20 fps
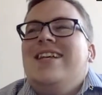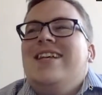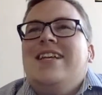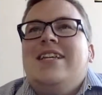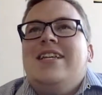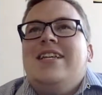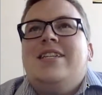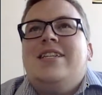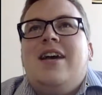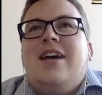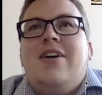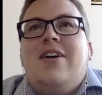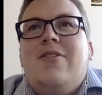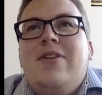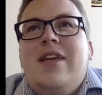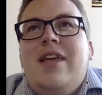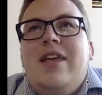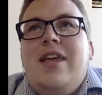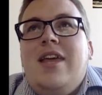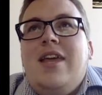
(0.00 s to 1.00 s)
So
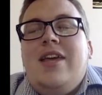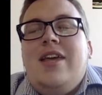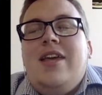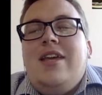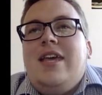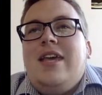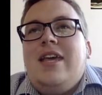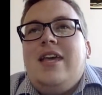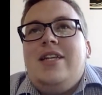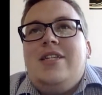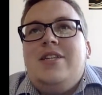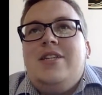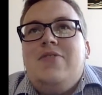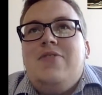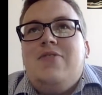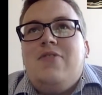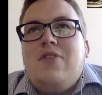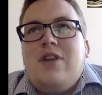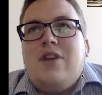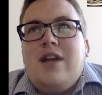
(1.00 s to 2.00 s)
in case you
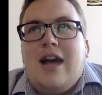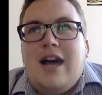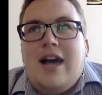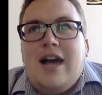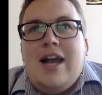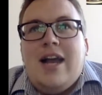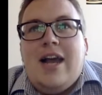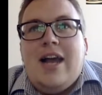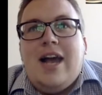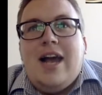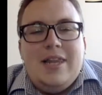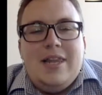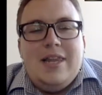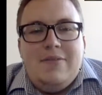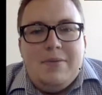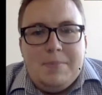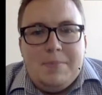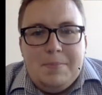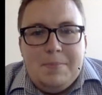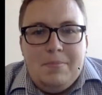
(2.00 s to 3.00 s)
forgot, I live
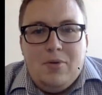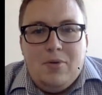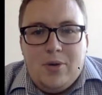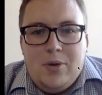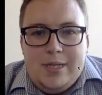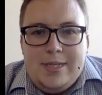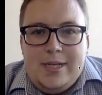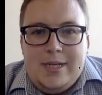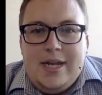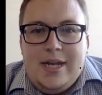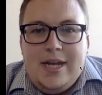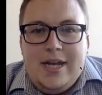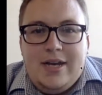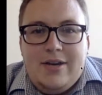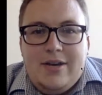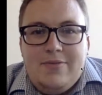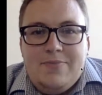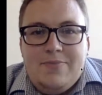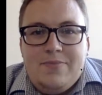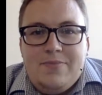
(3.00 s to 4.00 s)
in Boise now,
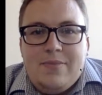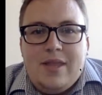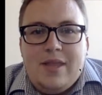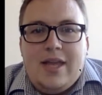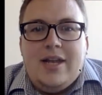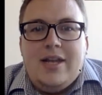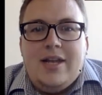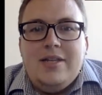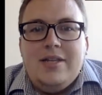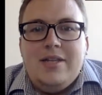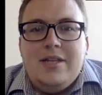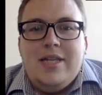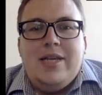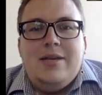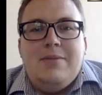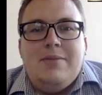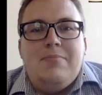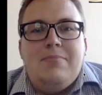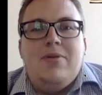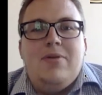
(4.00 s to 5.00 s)
and Lily
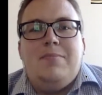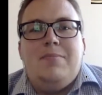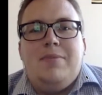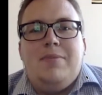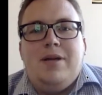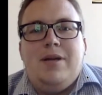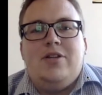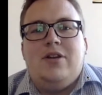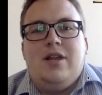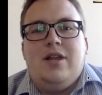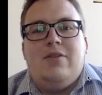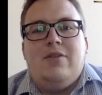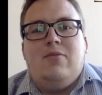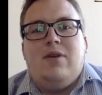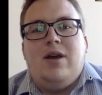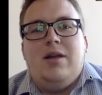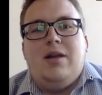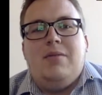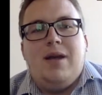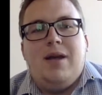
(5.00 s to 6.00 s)
can put a picture like
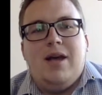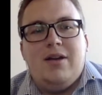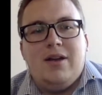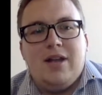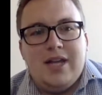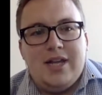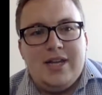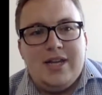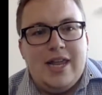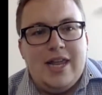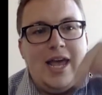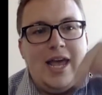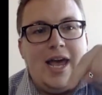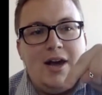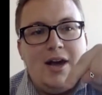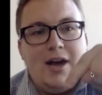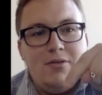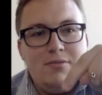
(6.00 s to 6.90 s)
right about right now.